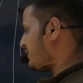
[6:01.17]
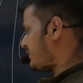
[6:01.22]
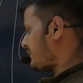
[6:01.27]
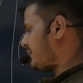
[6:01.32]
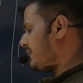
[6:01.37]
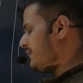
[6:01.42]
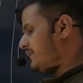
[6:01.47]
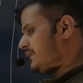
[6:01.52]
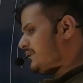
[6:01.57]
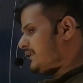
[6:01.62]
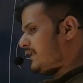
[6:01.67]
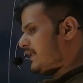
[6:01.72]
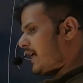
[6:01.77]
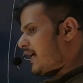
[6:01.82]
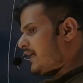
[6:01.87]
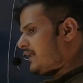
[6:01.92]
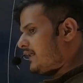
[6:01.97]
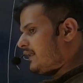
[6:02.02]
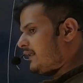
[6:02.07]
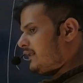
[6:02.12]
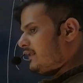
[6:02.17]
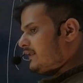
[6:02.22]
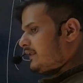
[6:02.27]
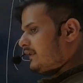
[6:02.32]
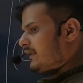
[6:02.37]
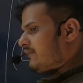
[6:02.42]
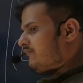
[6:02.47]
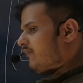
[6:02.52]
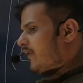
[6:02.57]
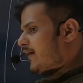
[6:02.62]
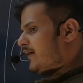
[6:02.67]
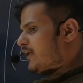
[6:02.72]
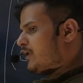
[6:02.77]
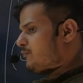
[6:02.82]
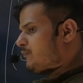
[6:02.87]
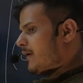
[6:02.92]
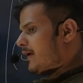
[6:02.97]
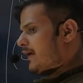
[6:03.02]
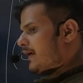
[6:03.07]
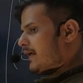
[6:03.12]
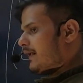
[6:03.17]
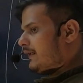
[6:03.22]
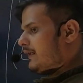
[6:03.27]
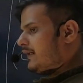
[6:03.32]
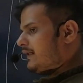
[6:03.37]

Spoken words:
TCI divided by ln